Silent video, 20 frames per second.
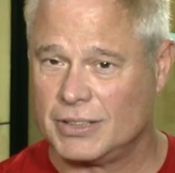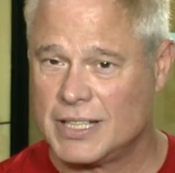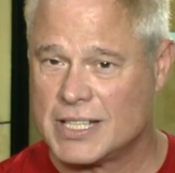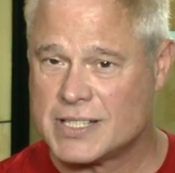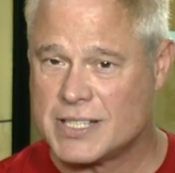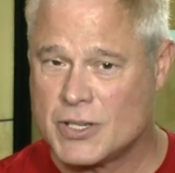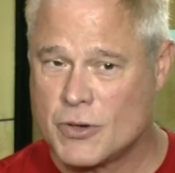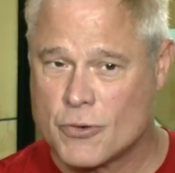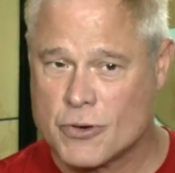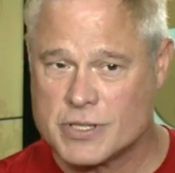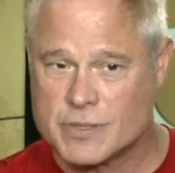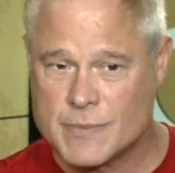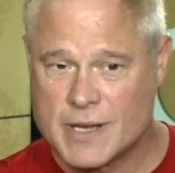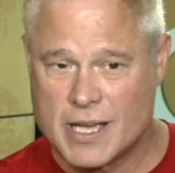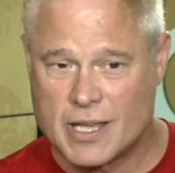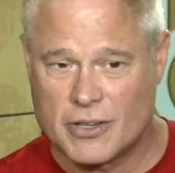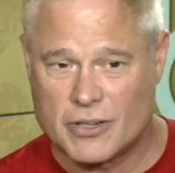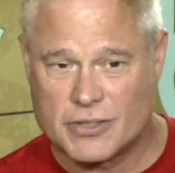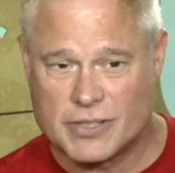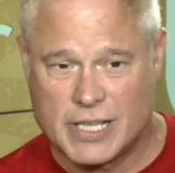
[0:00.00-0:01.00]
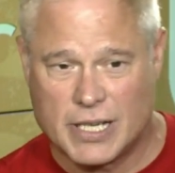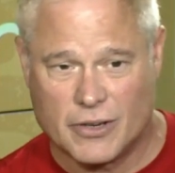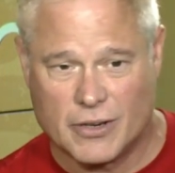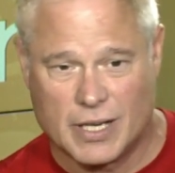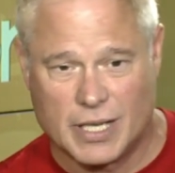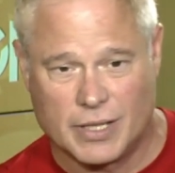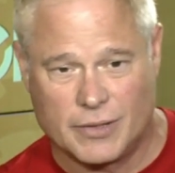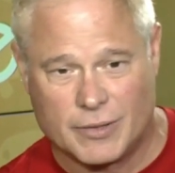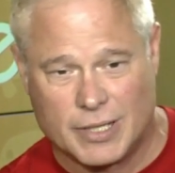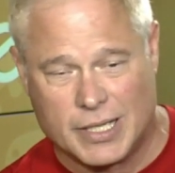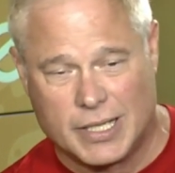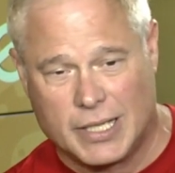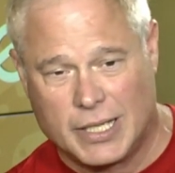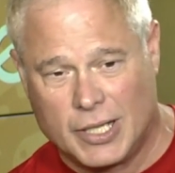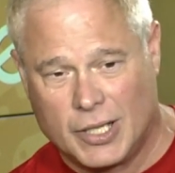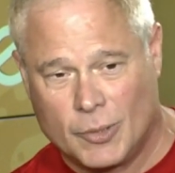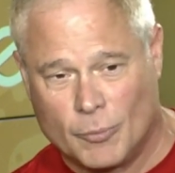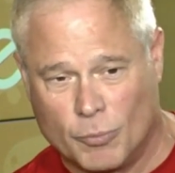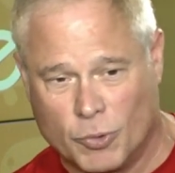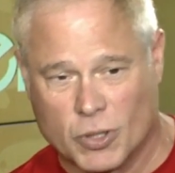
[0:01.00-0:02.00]
Leslie Cours Mather here on
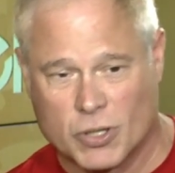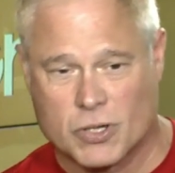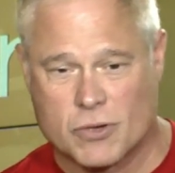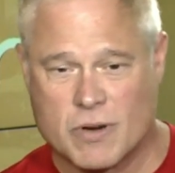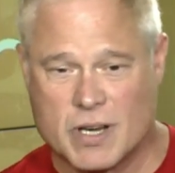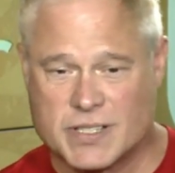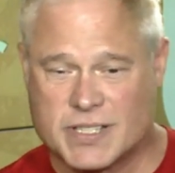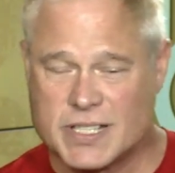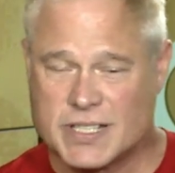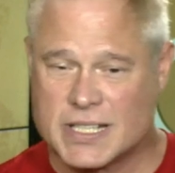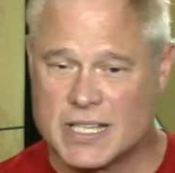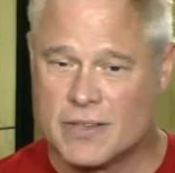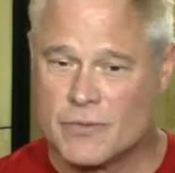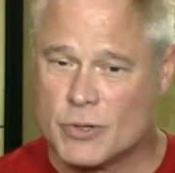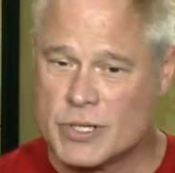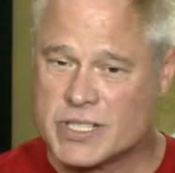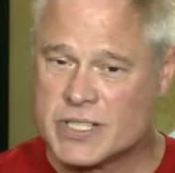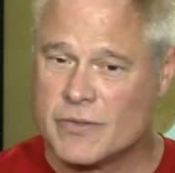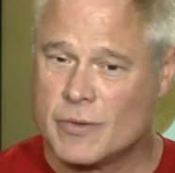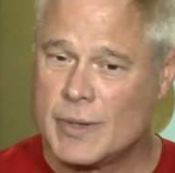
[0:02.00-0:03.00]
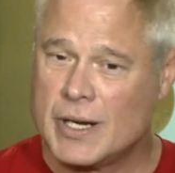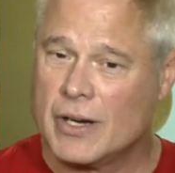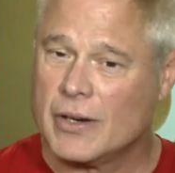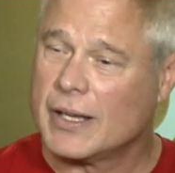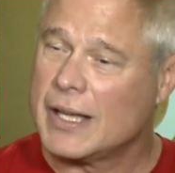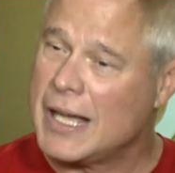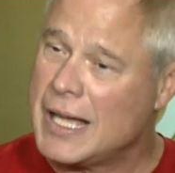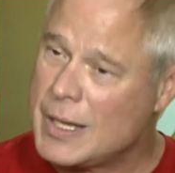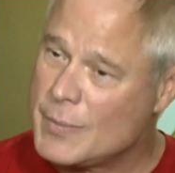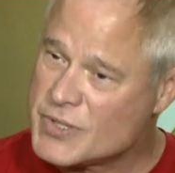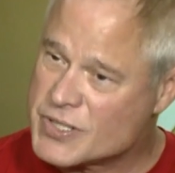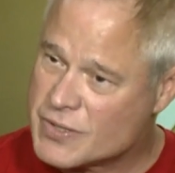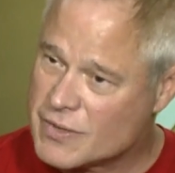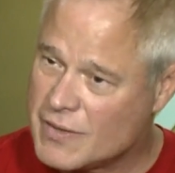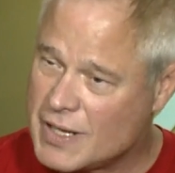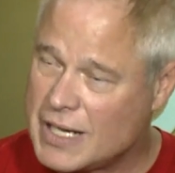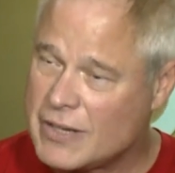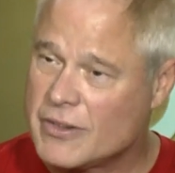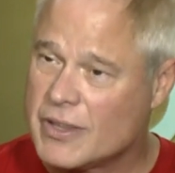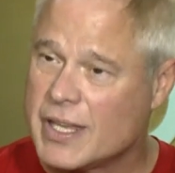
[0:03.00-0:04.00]
Border Crossings on The Voice of America. I'm a
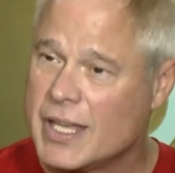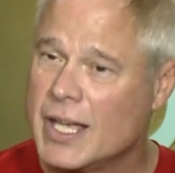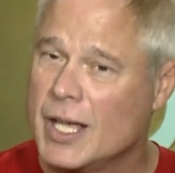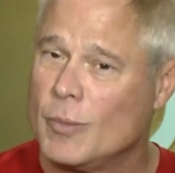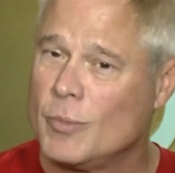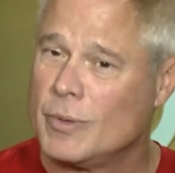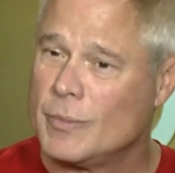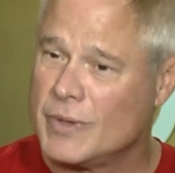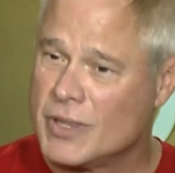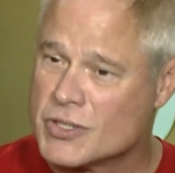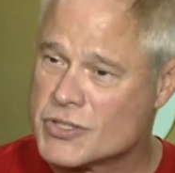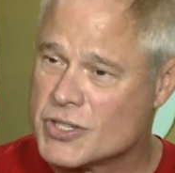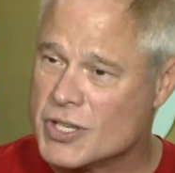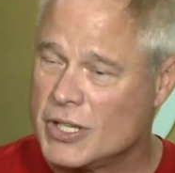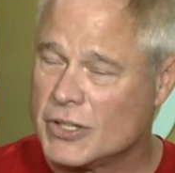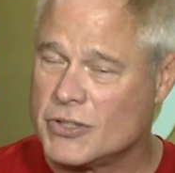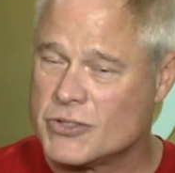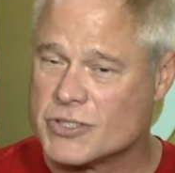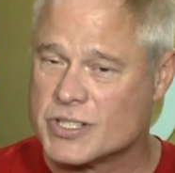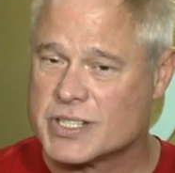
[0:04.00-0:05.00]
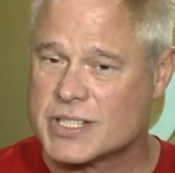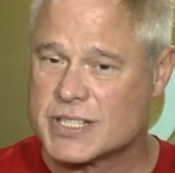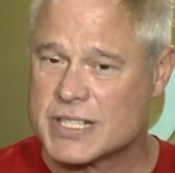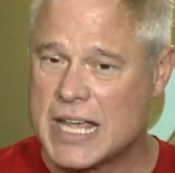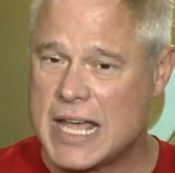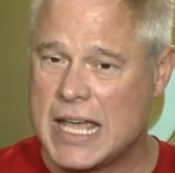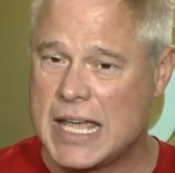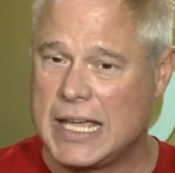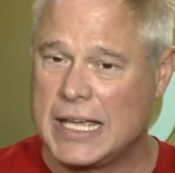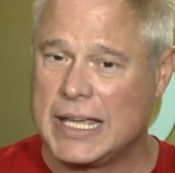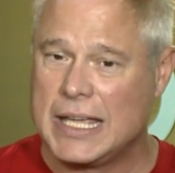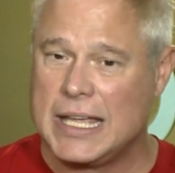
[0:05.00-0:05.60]
Survivor of the album and the song you just sang.